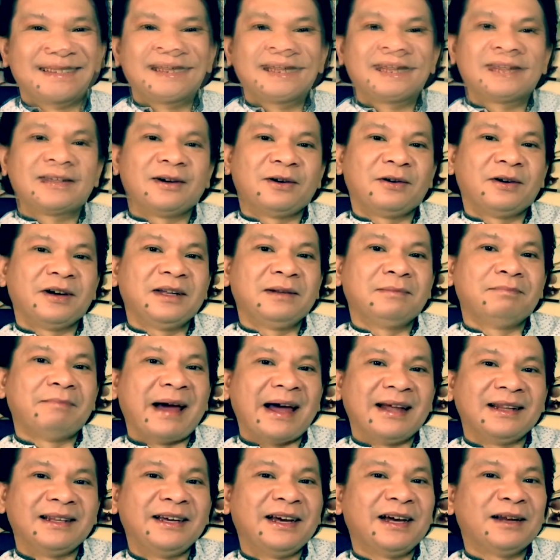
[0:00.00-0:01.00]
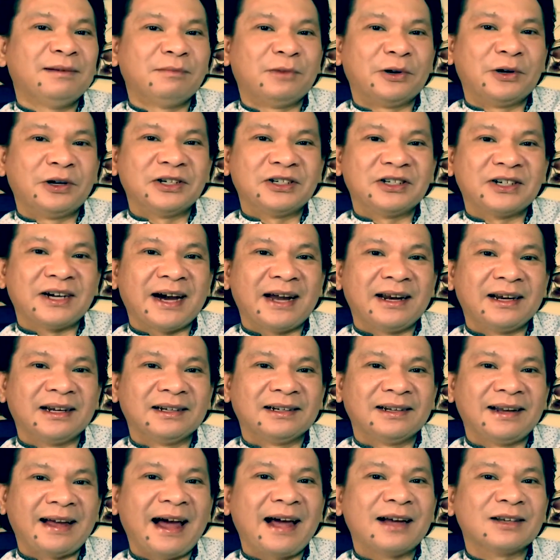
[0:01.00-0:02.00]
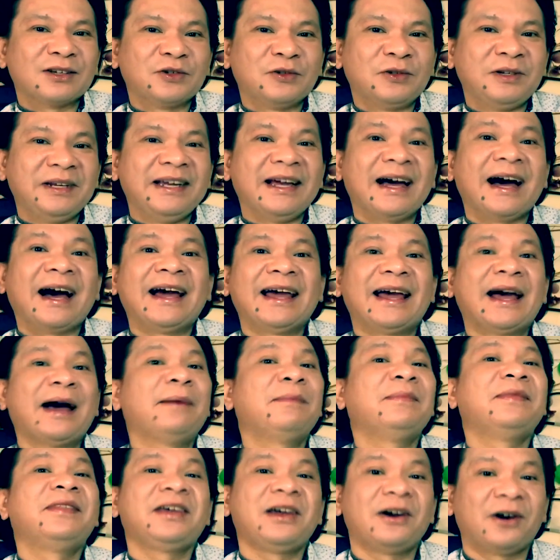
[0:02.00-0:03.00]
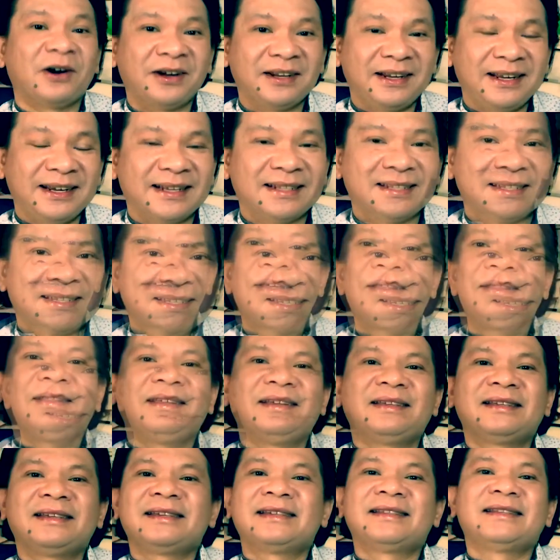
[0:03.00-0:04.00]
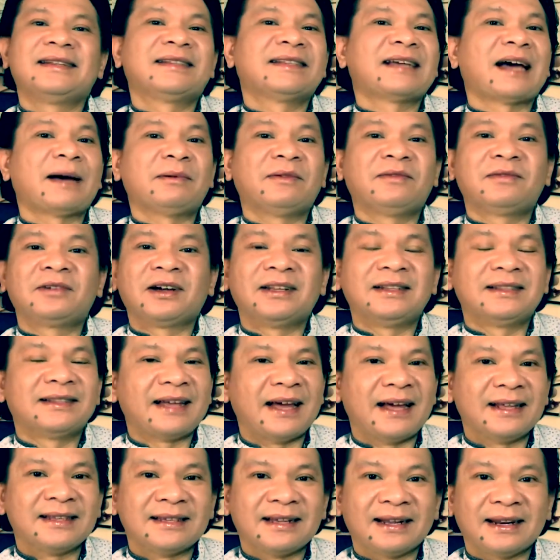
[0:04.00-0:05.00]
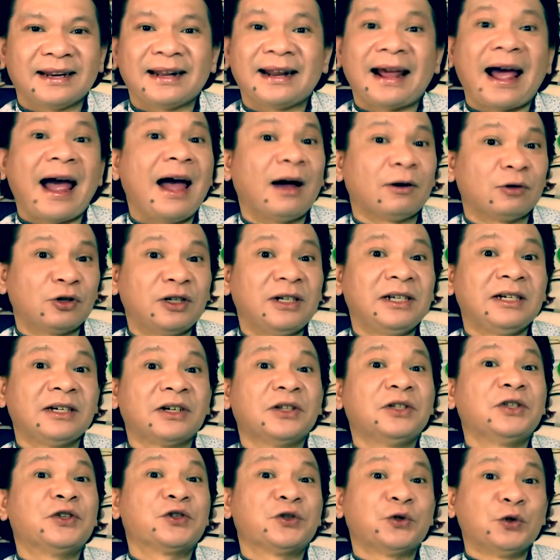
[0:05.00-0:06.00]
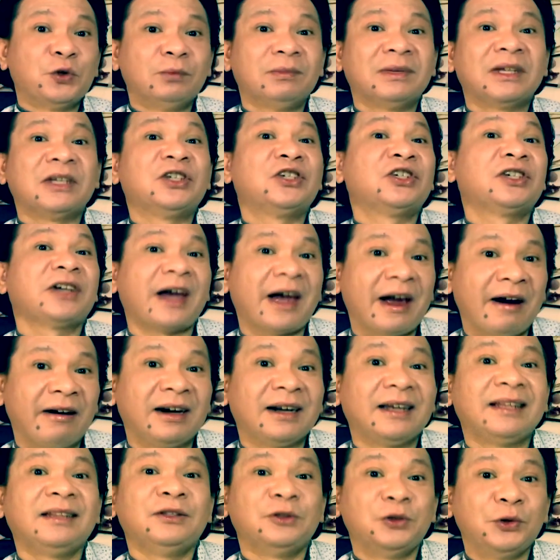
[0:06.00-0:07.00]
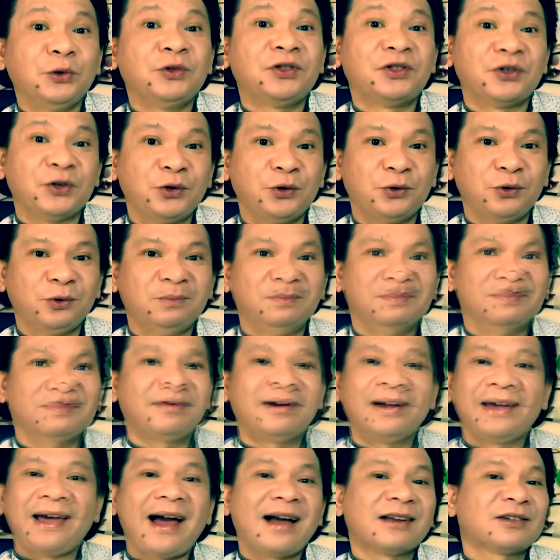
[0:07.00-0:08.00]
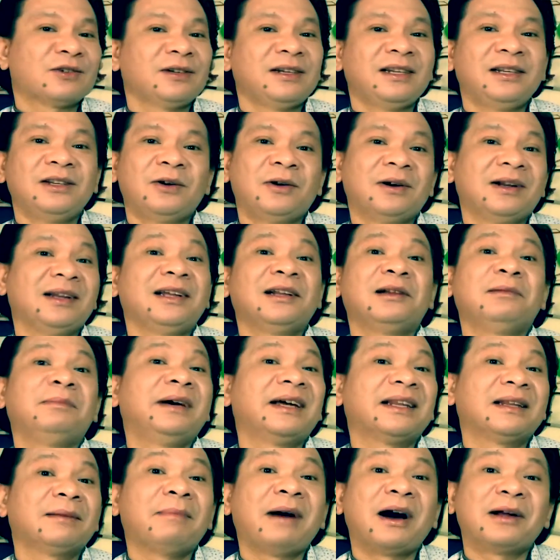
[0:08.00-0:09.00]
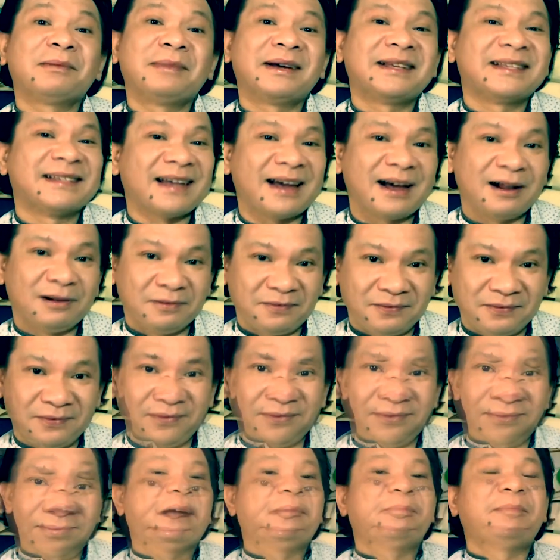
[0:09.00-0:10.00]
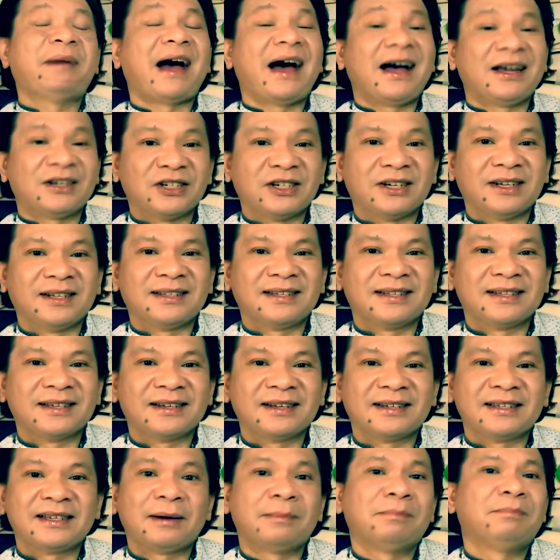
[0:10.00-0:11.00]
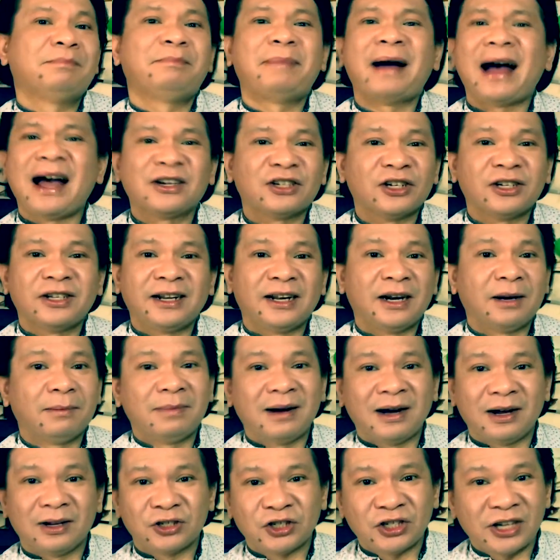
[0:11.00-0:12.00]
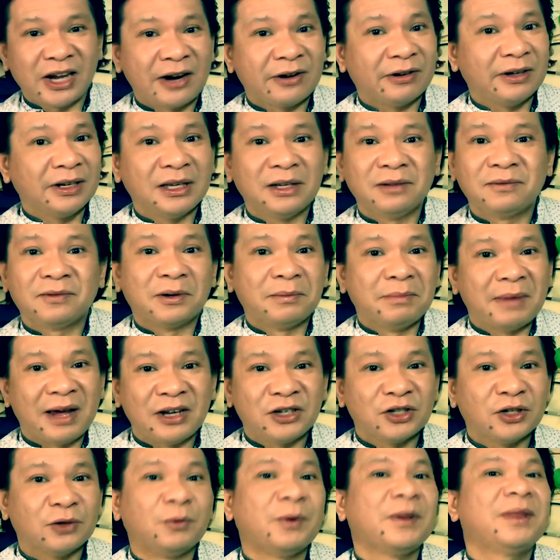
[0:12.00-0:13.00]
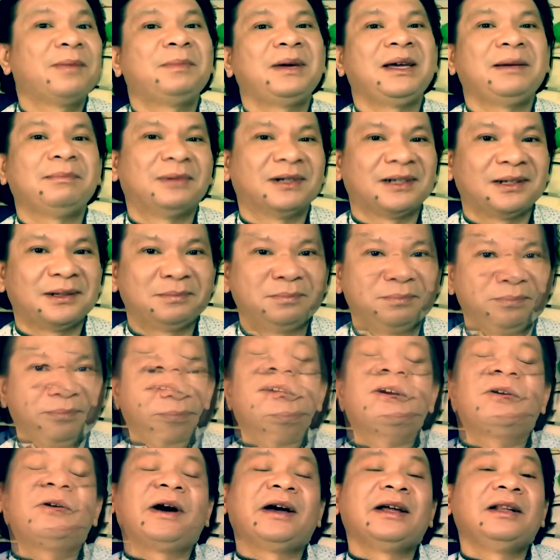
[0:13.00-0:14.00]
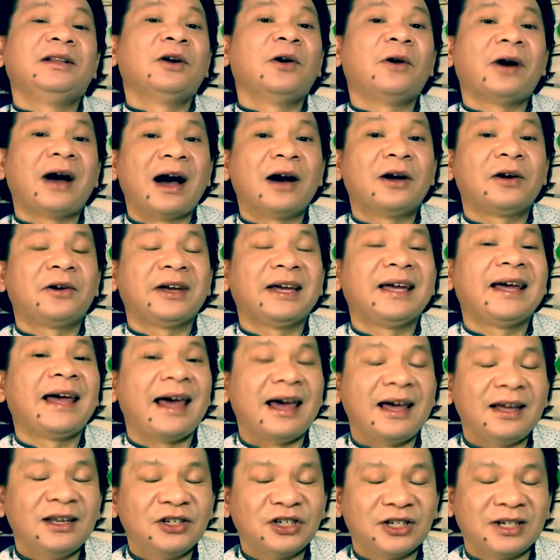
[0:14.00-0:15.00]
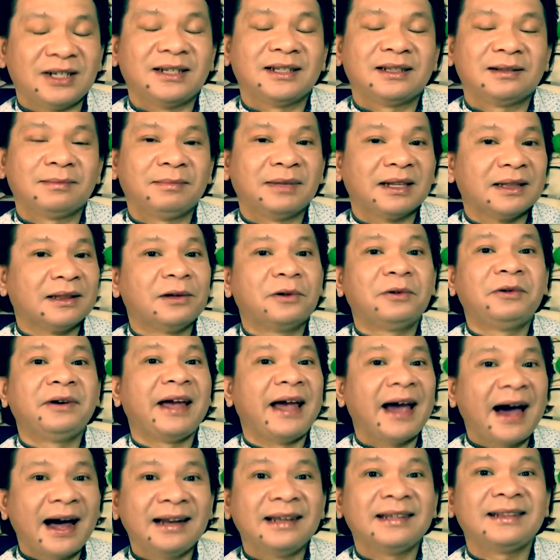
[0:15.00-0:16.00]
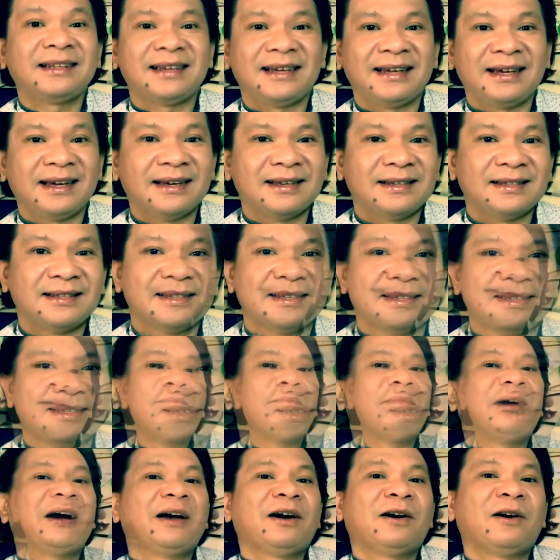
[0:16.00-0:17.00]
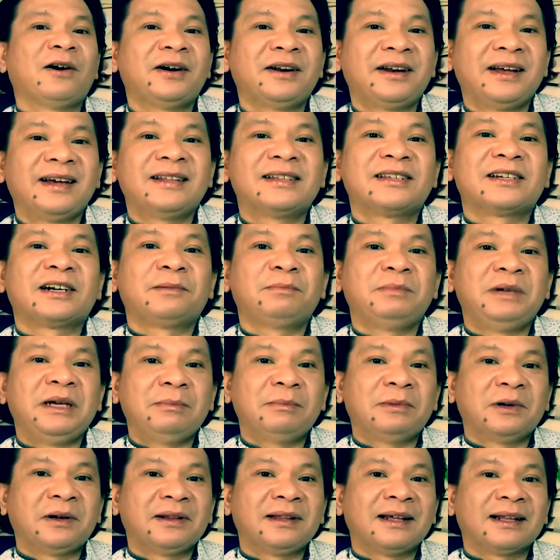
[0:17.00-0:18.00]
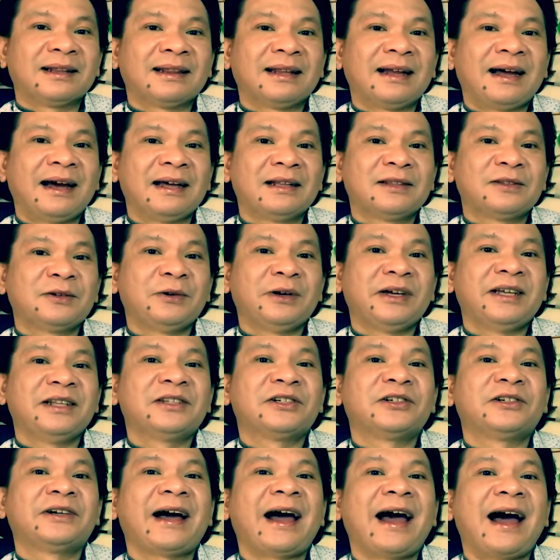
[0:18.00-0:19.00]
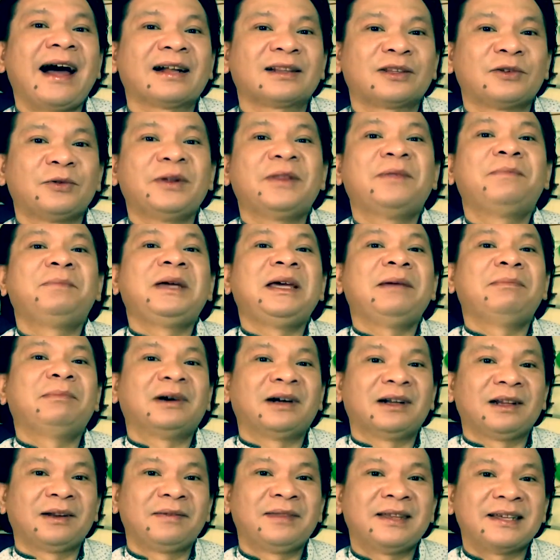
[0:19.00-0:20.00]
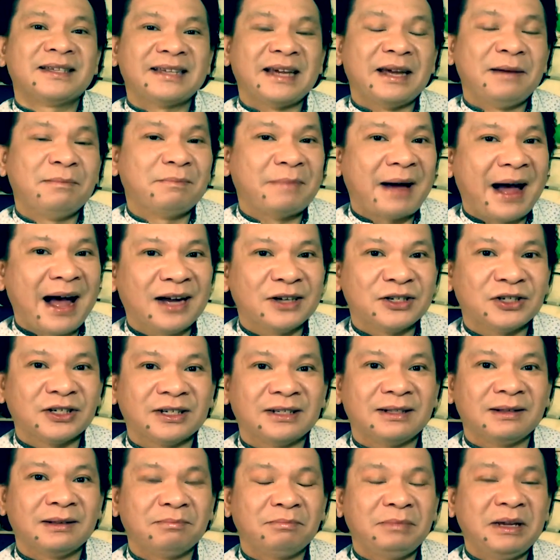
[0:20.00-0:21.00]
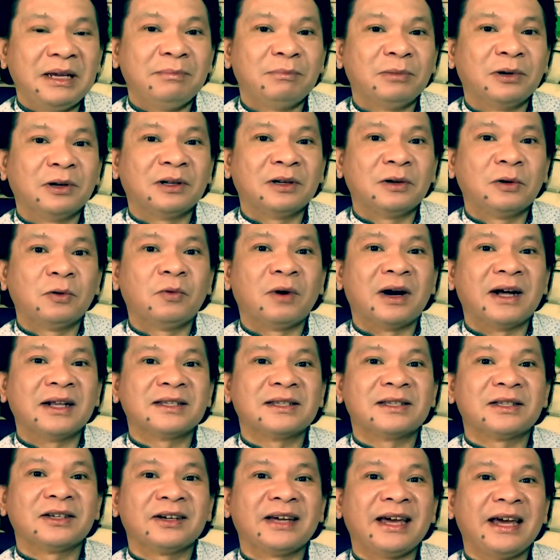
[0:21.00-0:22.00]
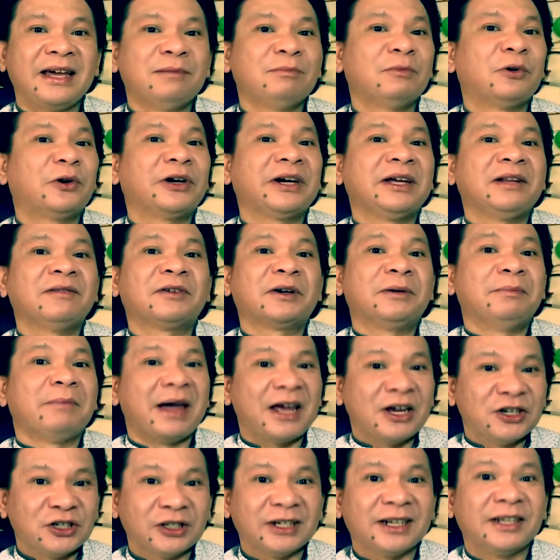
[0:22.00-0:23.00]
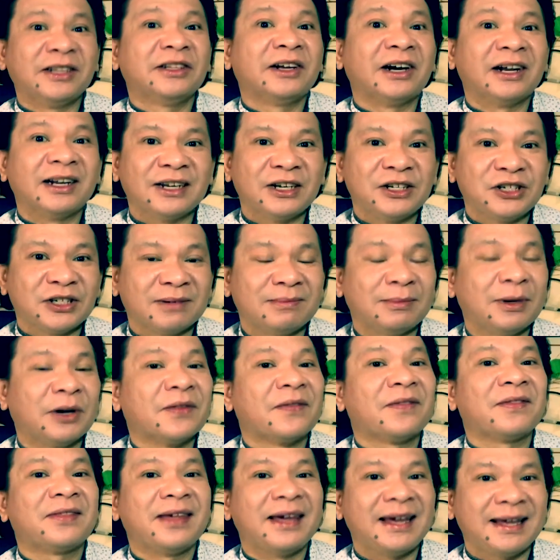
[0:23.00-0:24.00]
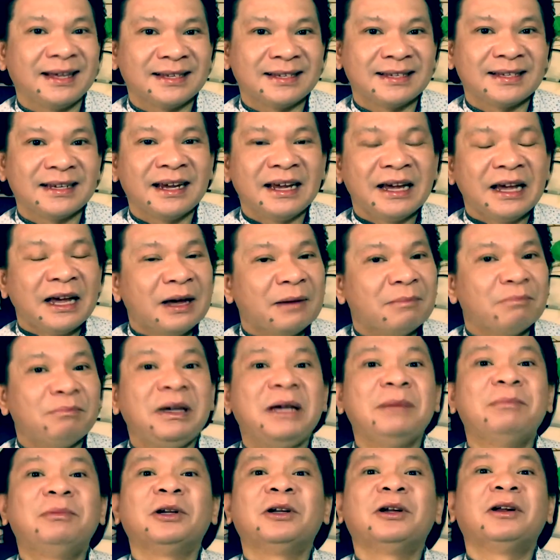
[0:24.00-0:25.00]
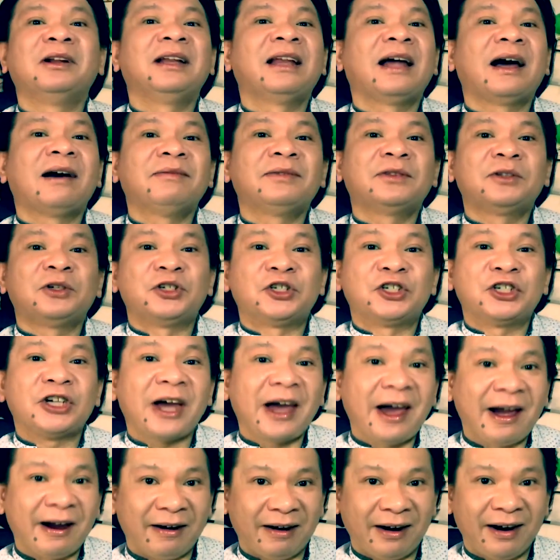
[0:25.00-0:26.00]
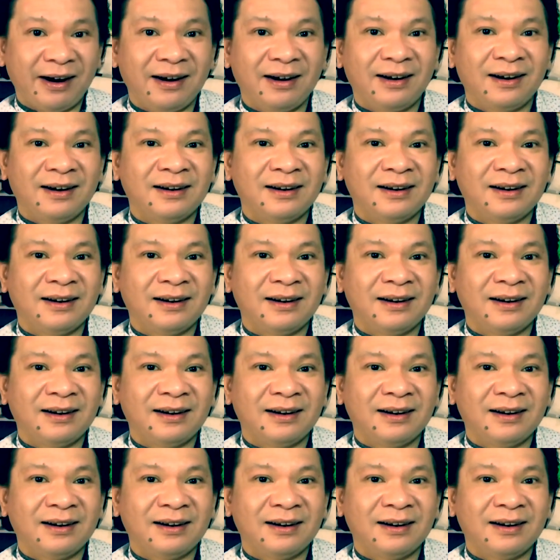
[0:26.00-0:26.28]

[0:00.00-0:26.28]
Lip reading: So in Mandy and More channel, actually I am the audience. This is the type of contents that I actually consume and share in YouTube. So I actually know a little bit about myself, my passions, because I'm passionate about sharing information with people. So I know how to engage it. But the reality is, my audience are people that like to interact with people of the same passion. People who wants to gain more information and knowledge about things. People who love to share.